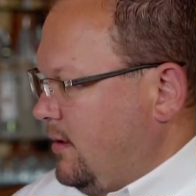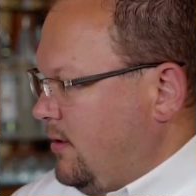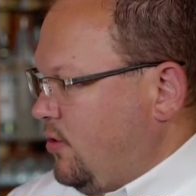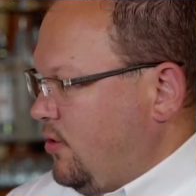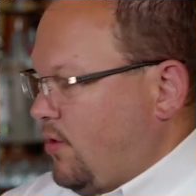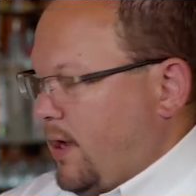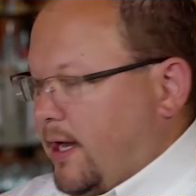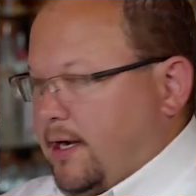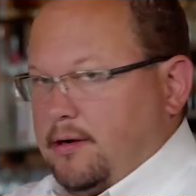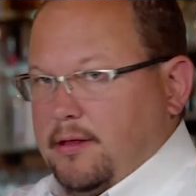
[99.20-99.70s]

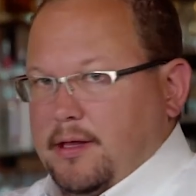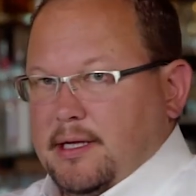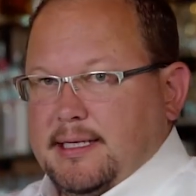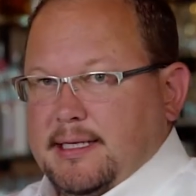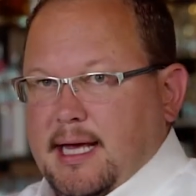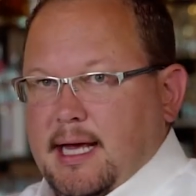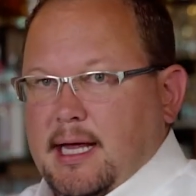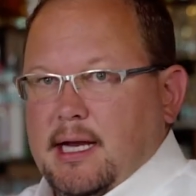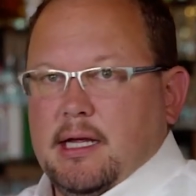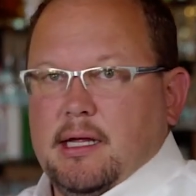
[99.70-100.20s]
greater the
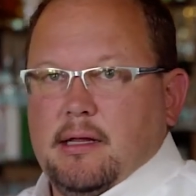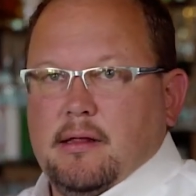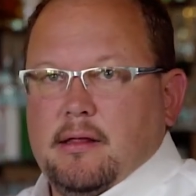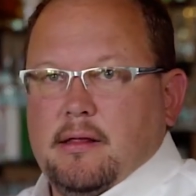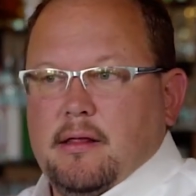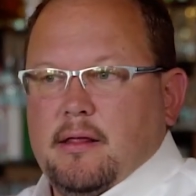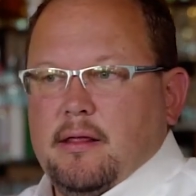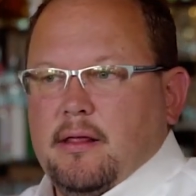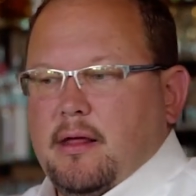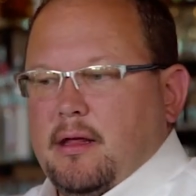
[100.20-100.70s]
tannin,
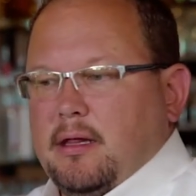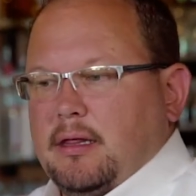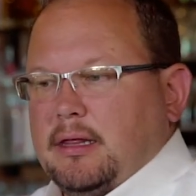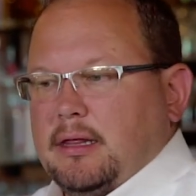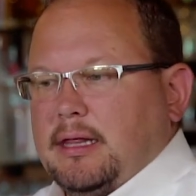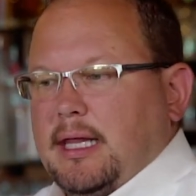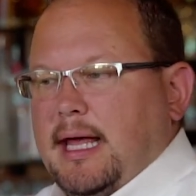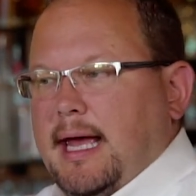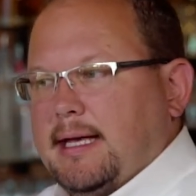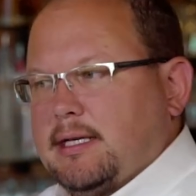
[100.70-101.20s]
the
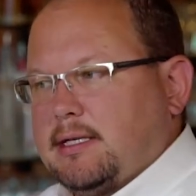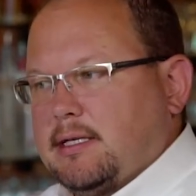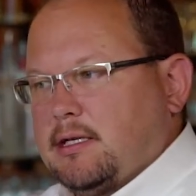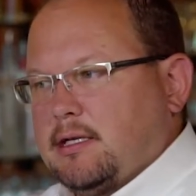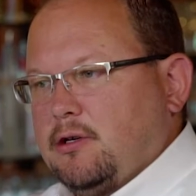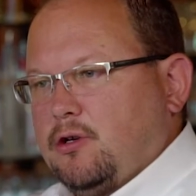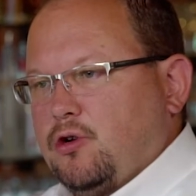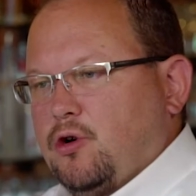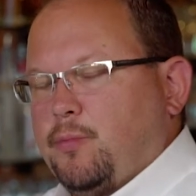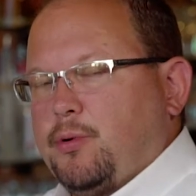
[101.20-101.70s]
less
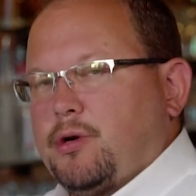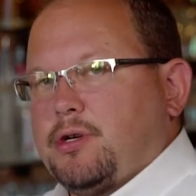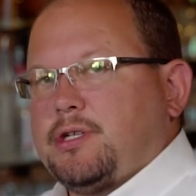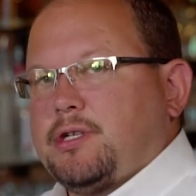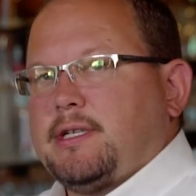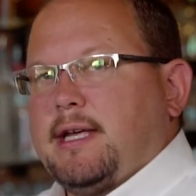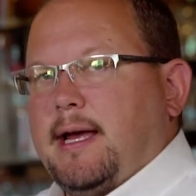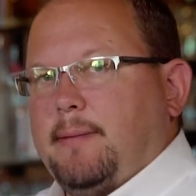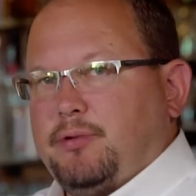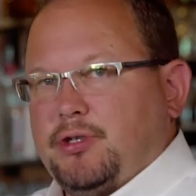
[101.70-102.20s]
your
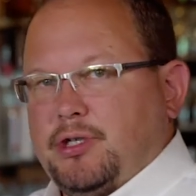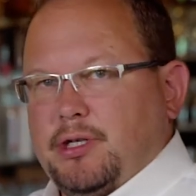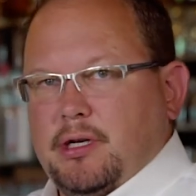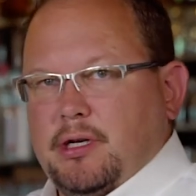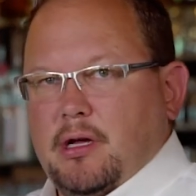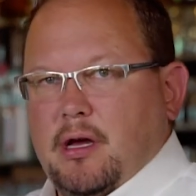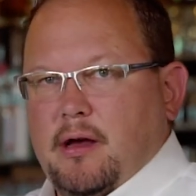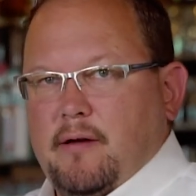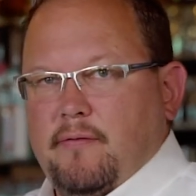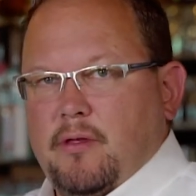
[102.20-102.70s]

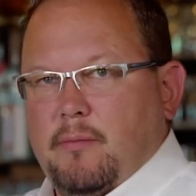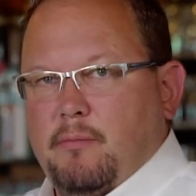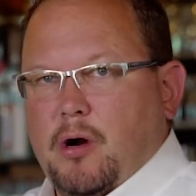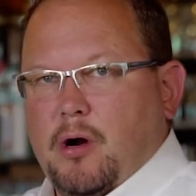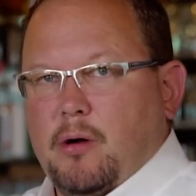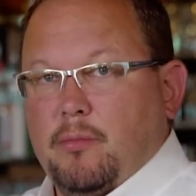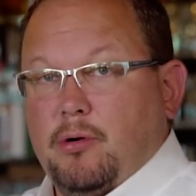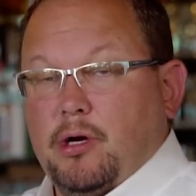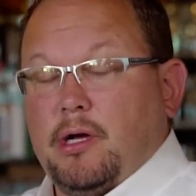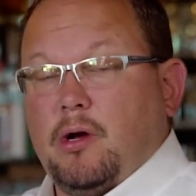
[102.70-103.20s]
perception of the
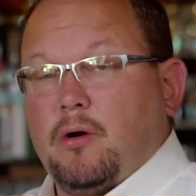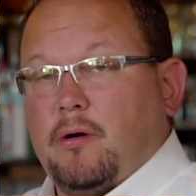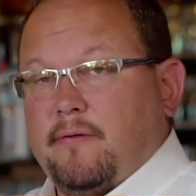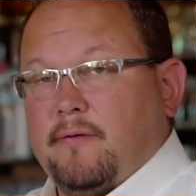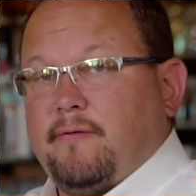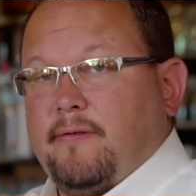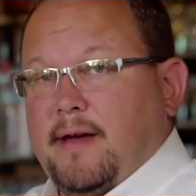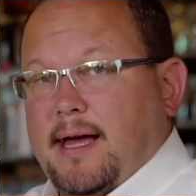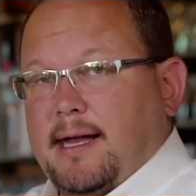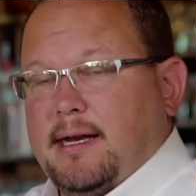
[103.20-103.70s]
marbling or
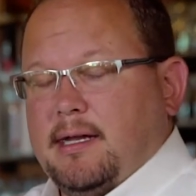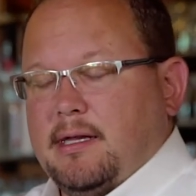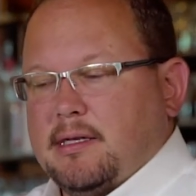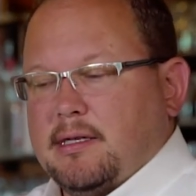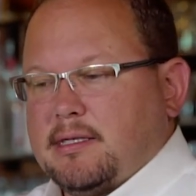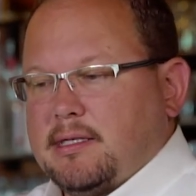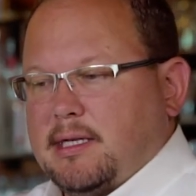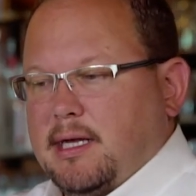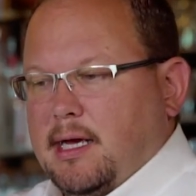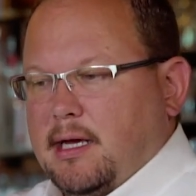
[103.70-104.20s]
fat in
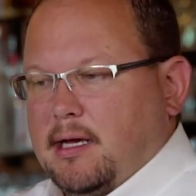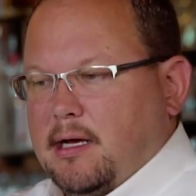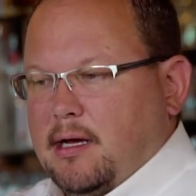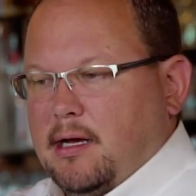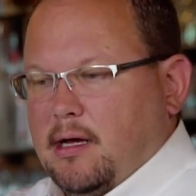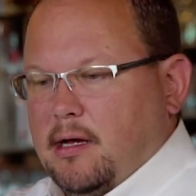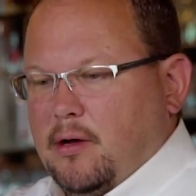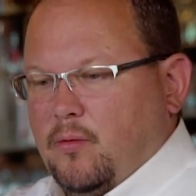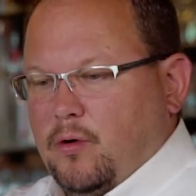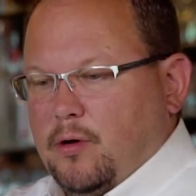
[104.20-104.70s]
the steak
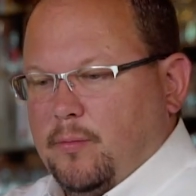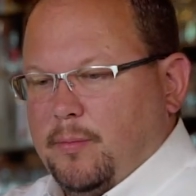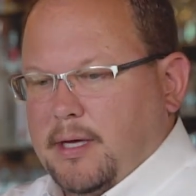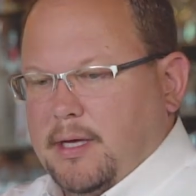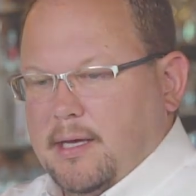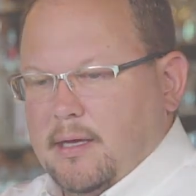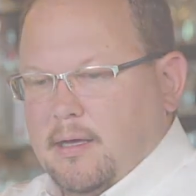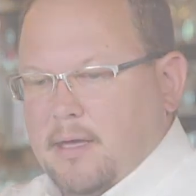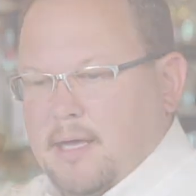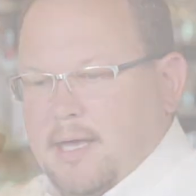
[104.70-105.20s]
will be.